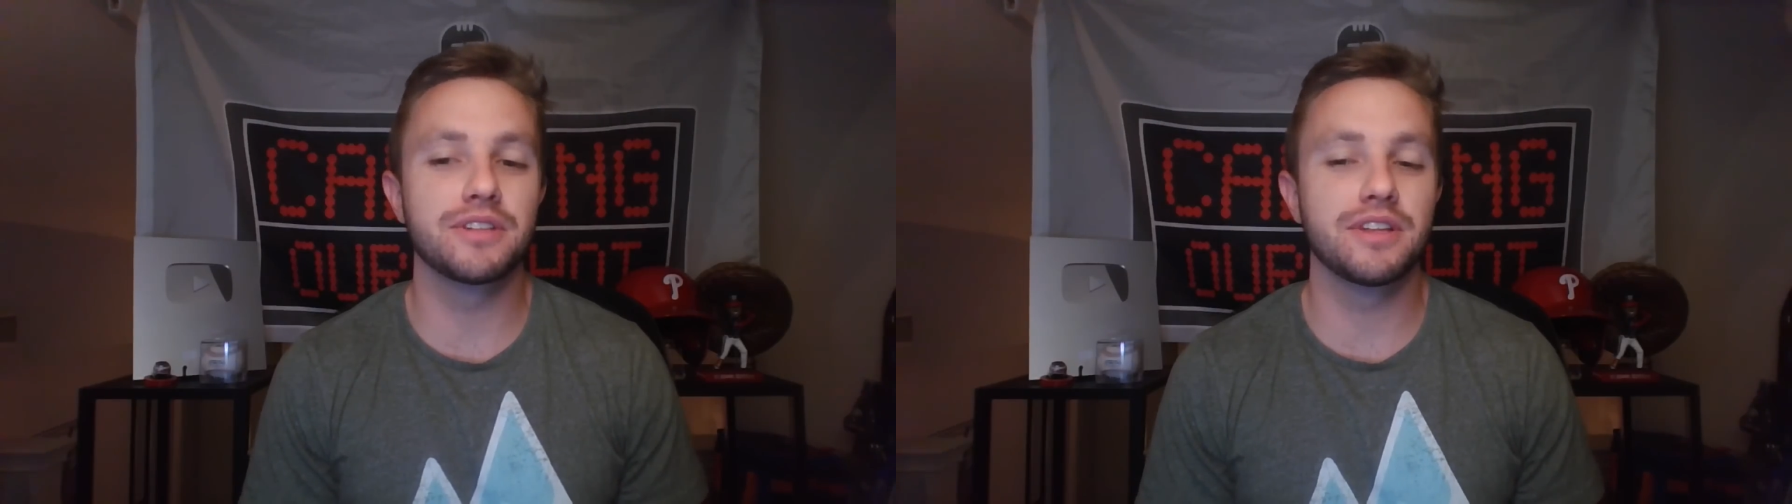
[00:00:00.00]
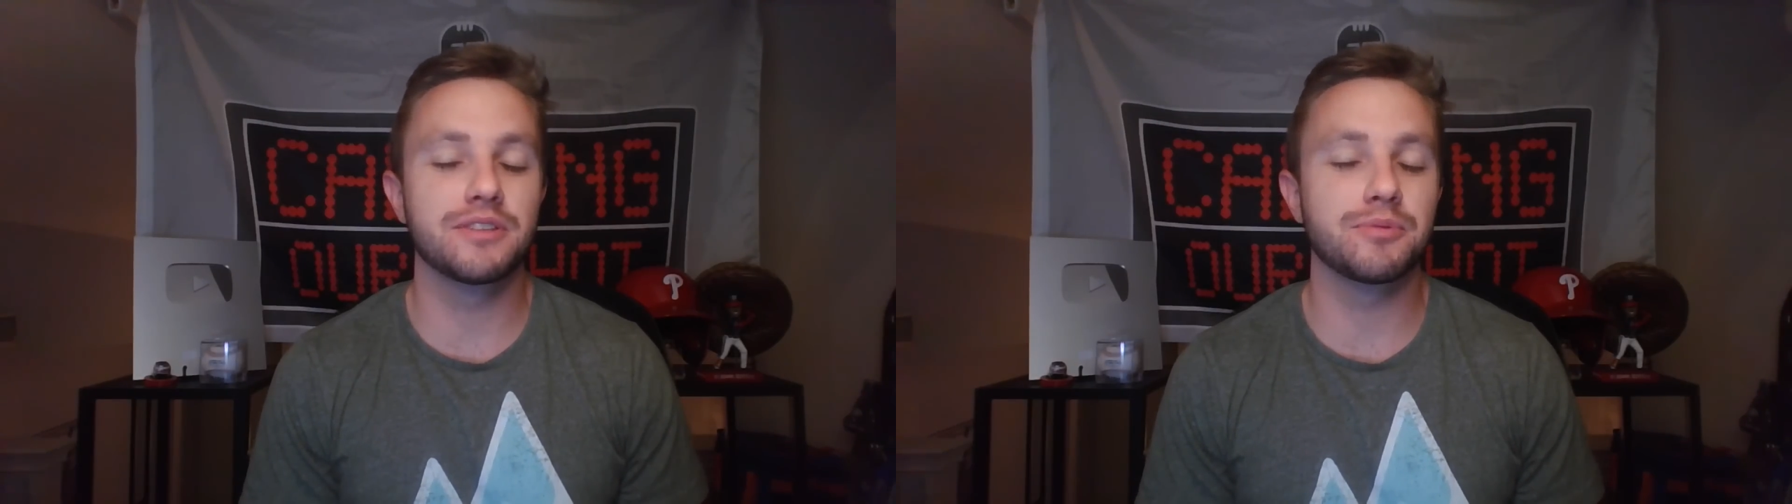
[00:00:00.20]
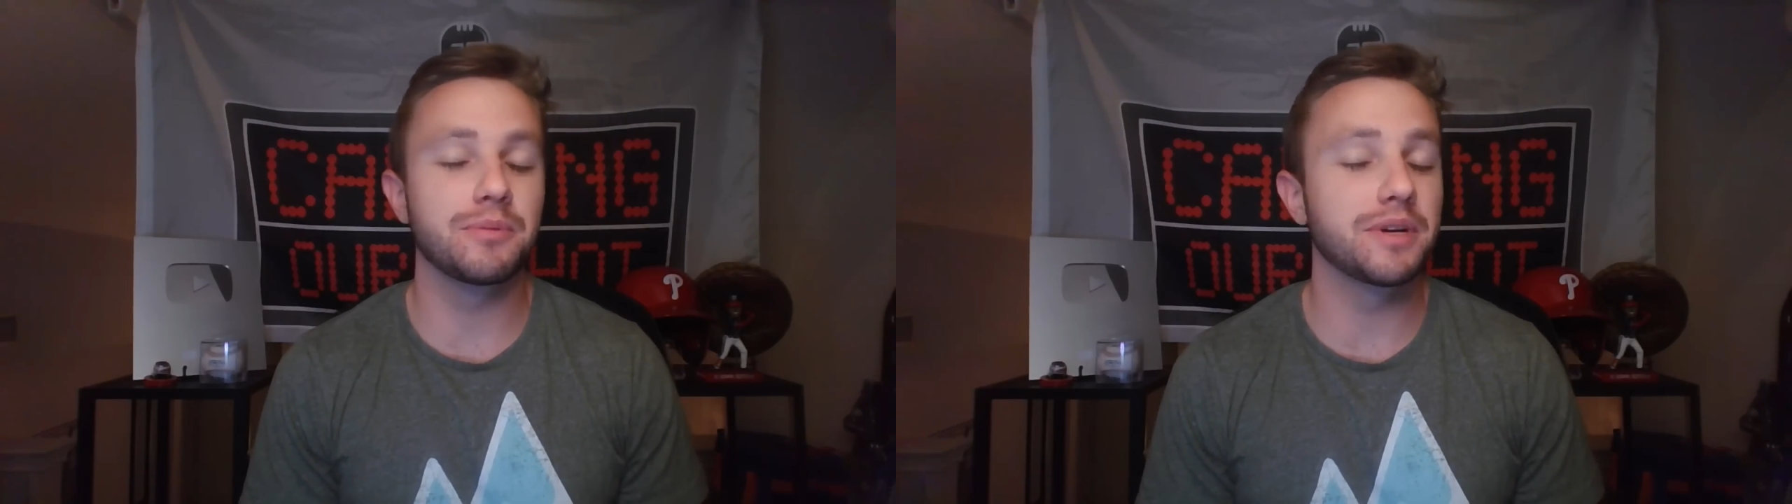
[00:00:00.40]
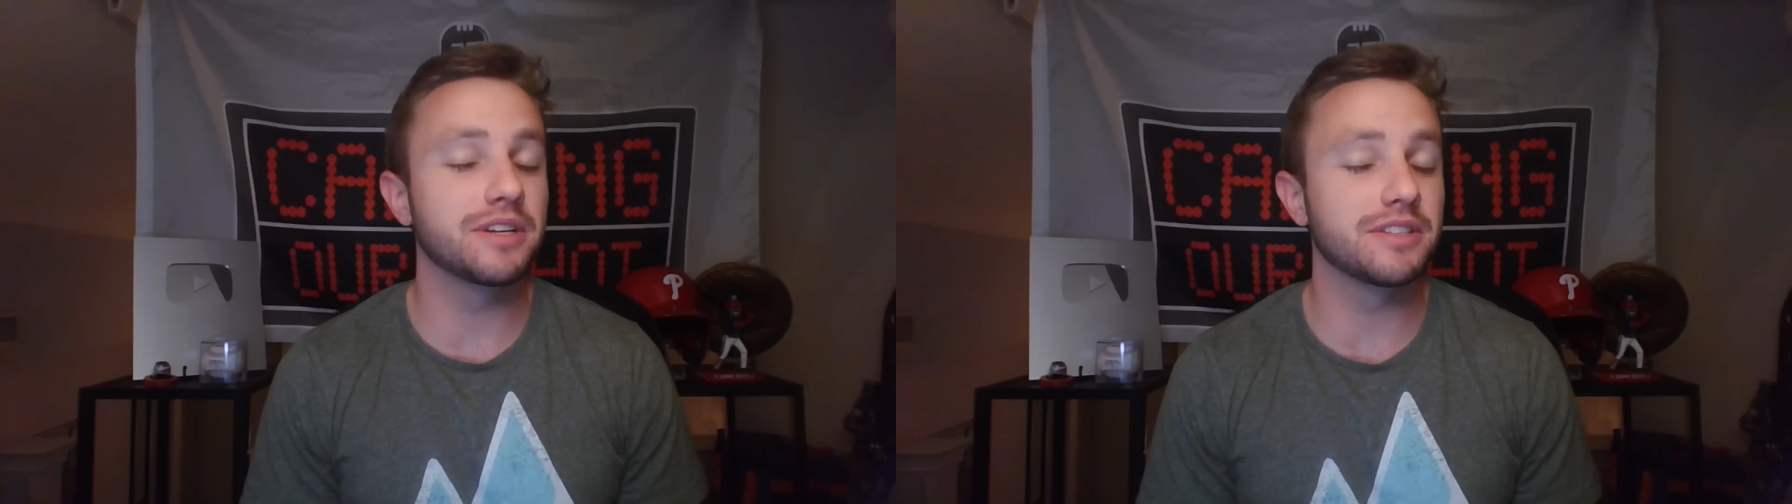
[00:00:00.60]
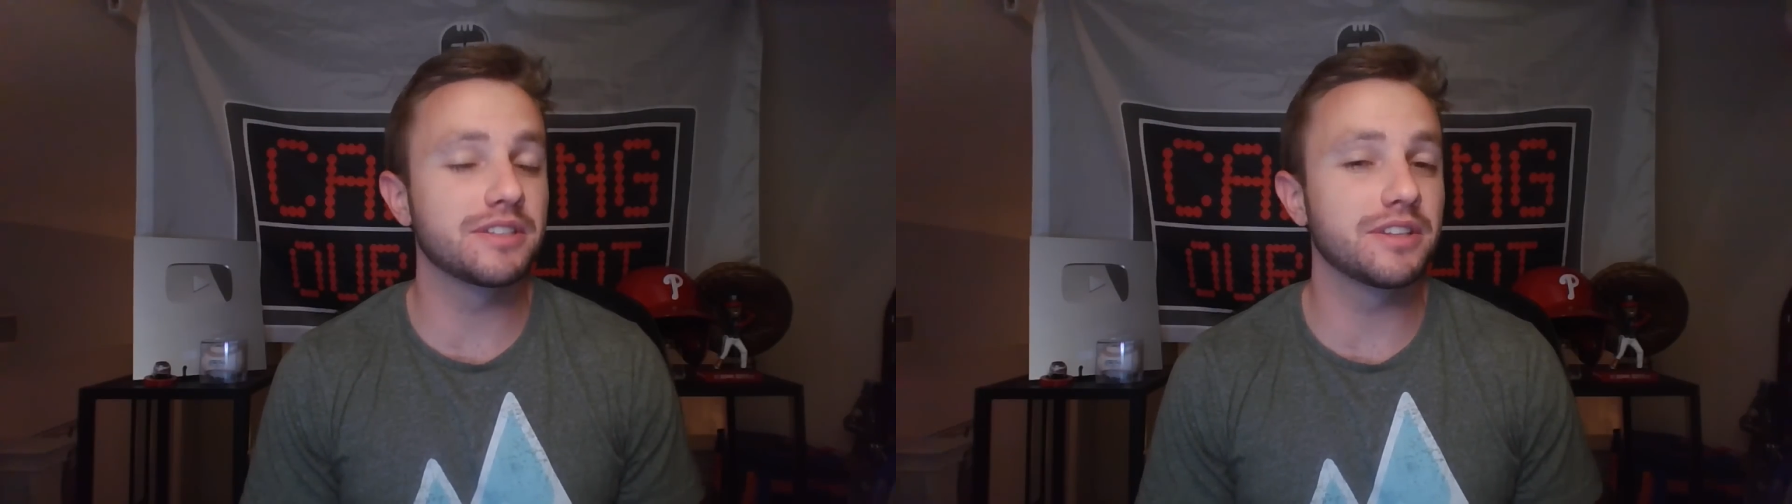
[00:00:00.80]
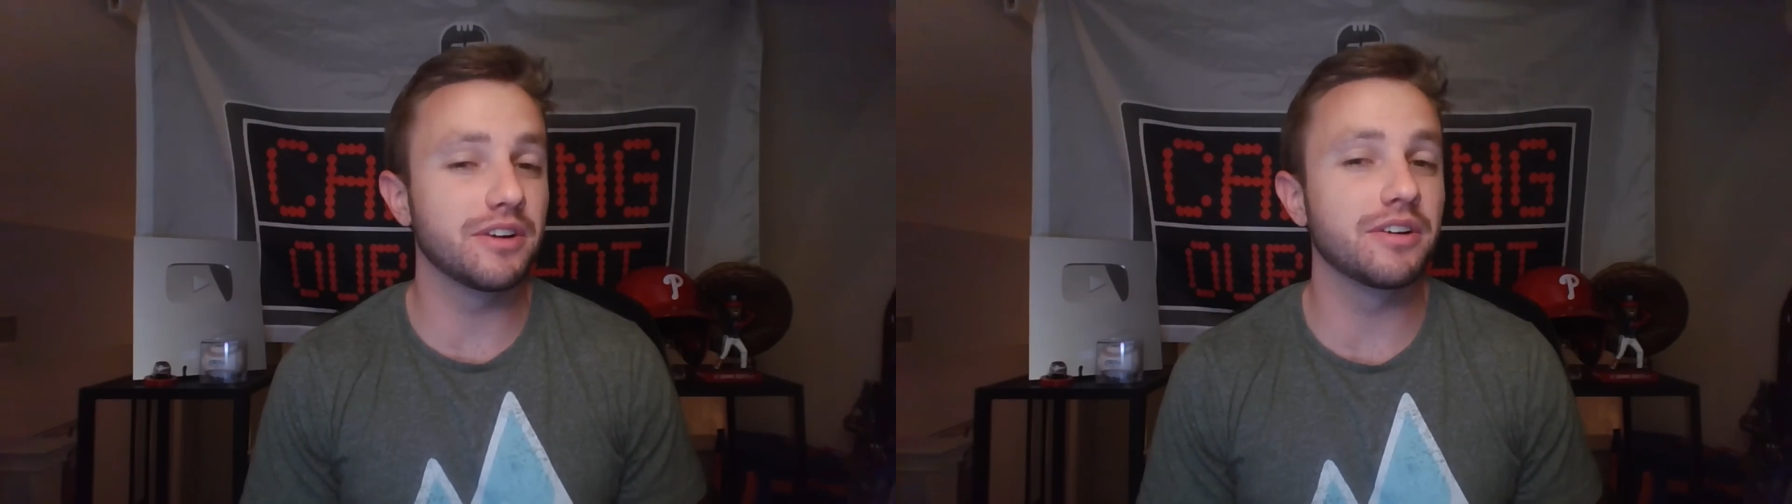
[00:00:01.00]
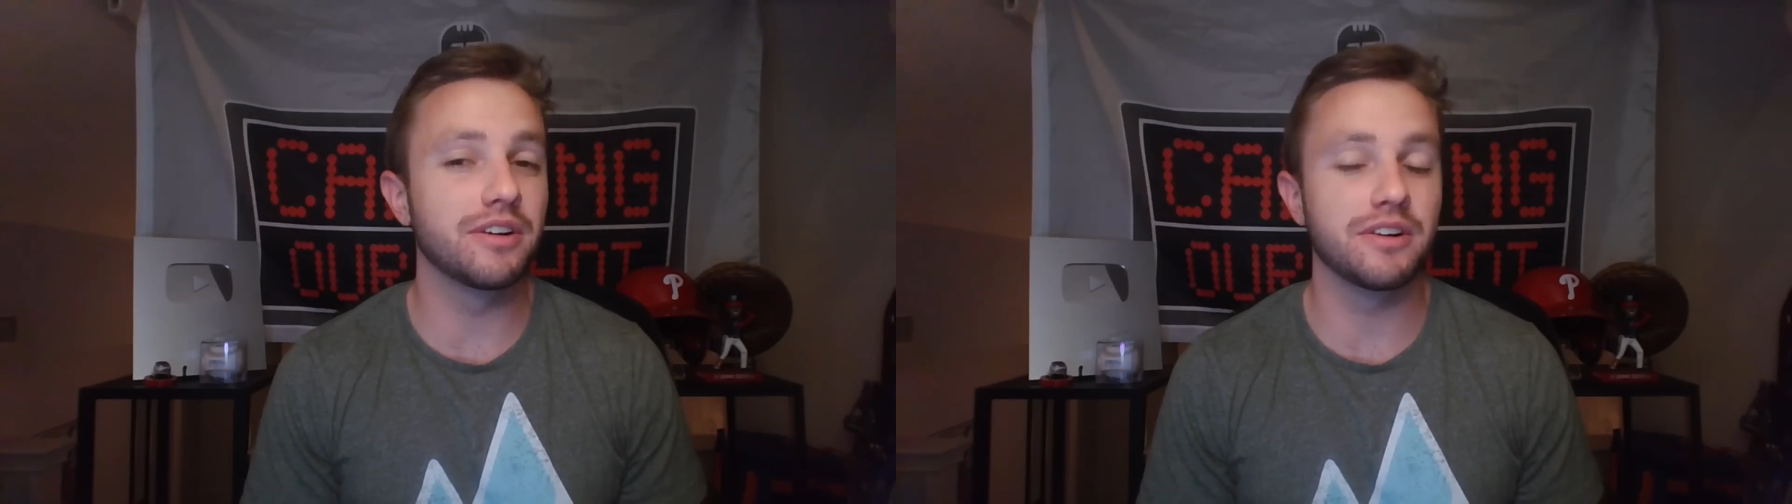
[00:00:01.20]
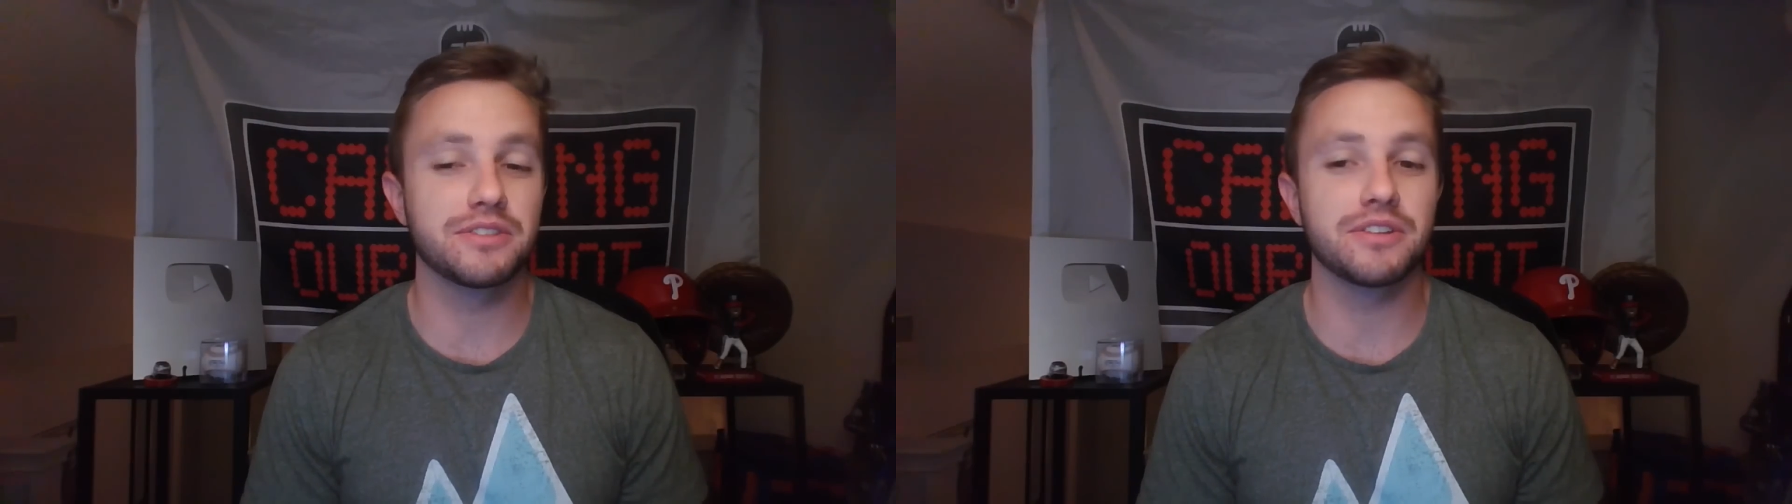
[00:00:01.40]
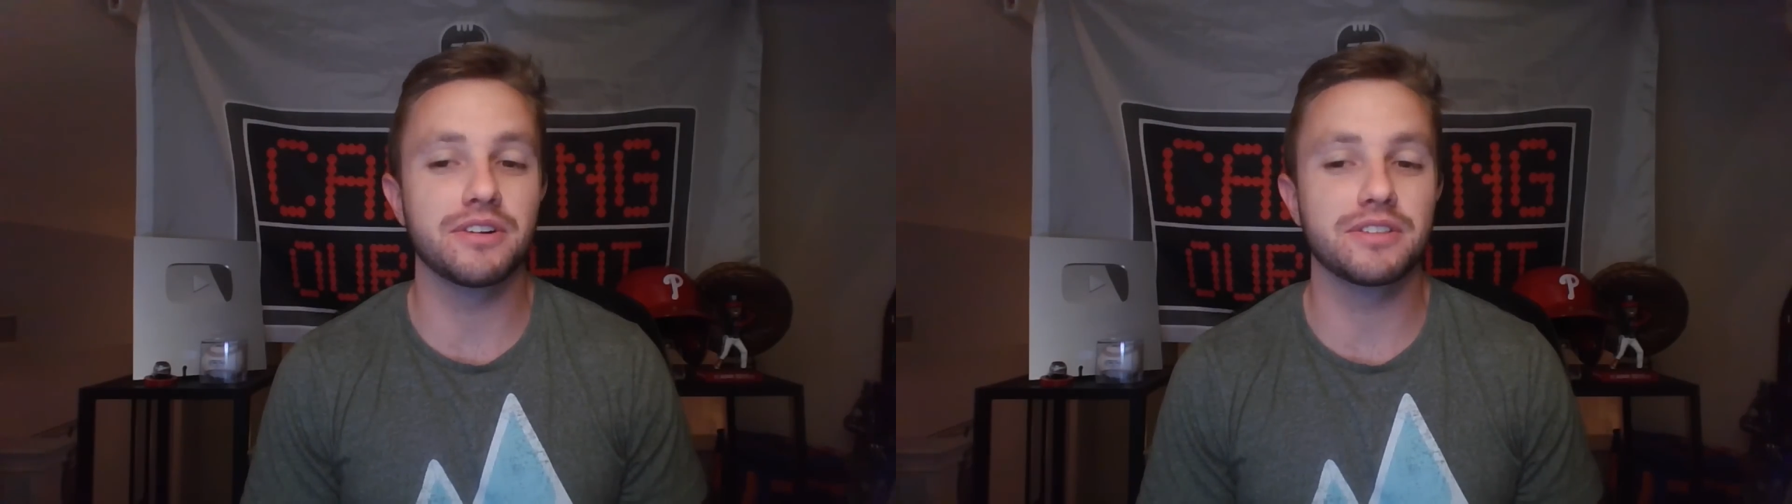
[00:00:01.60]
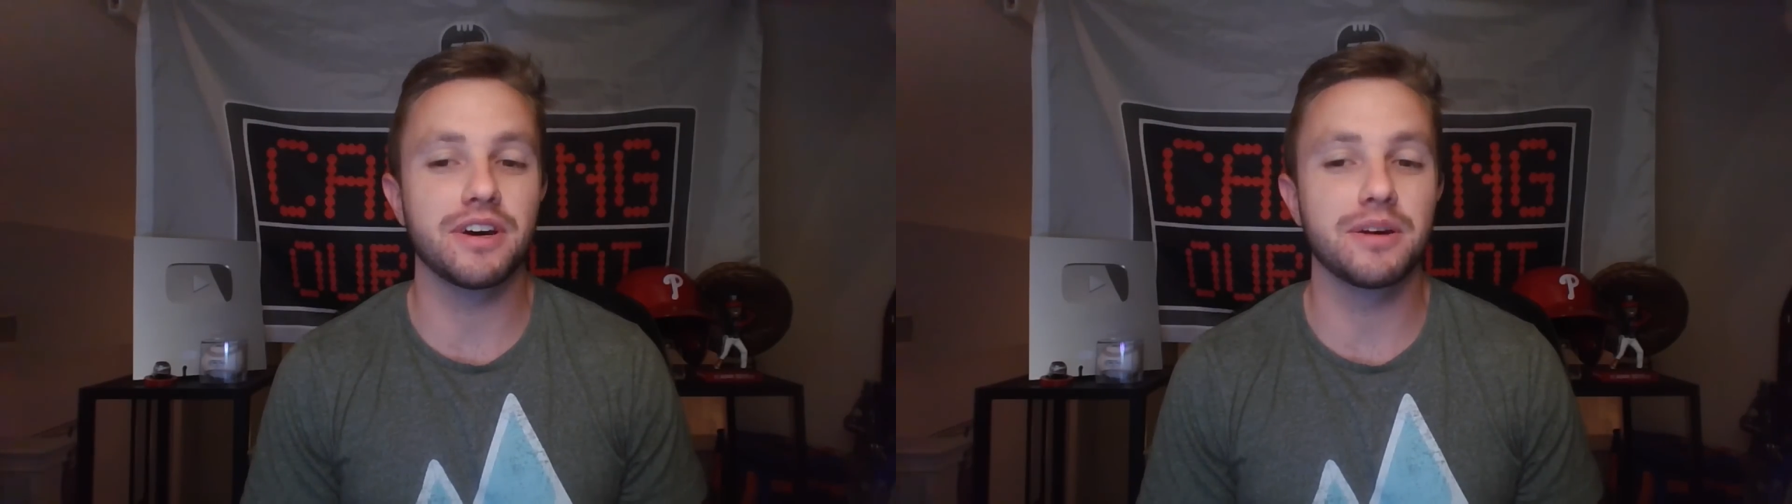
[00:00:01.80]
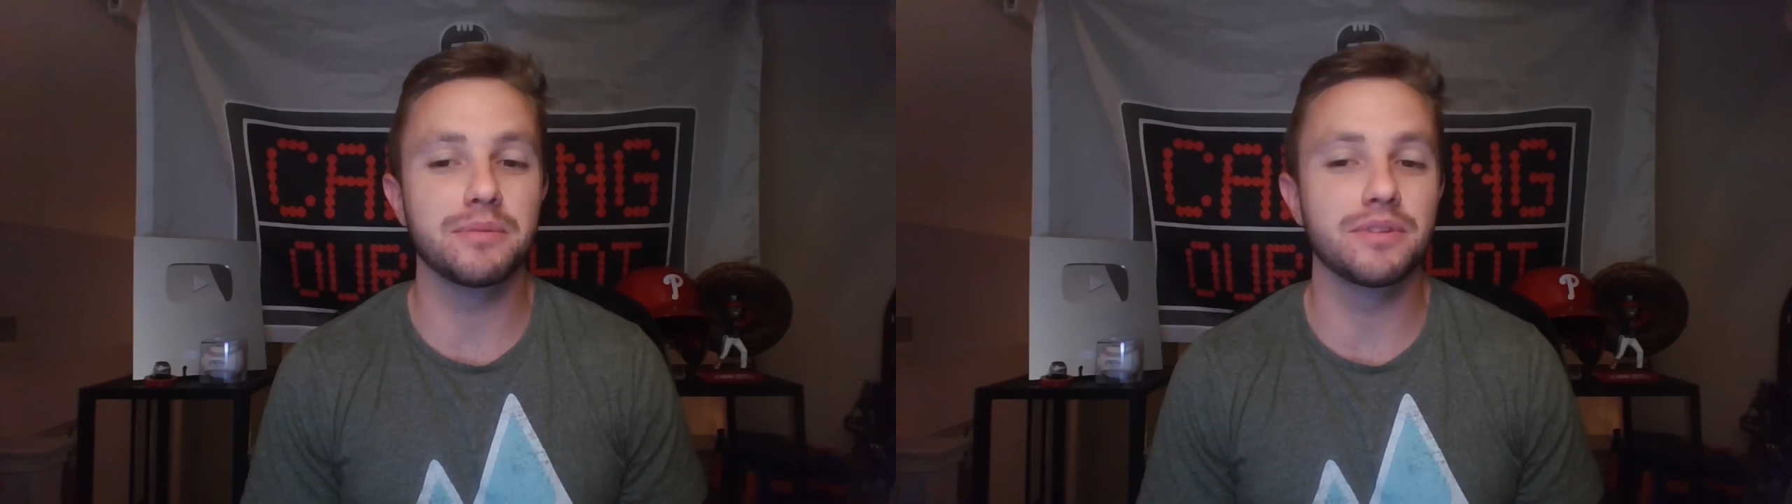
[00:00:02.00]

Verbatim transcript: to this one because it's the earlier start time,